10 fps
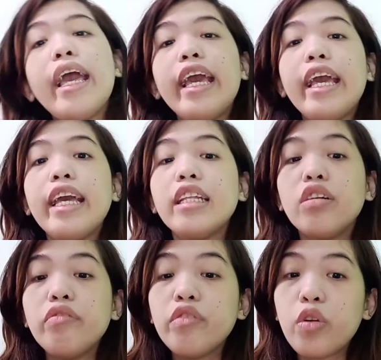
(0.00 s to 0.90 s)
And
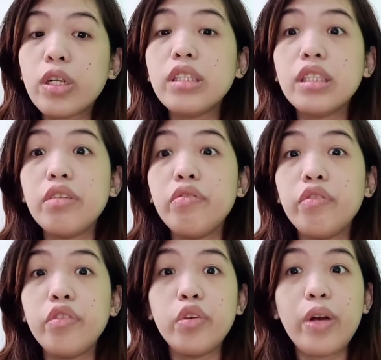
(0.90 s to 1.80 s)
of course,
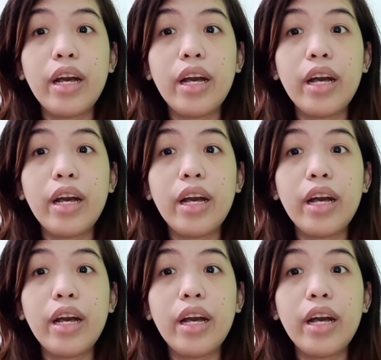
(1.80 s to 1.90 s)
if you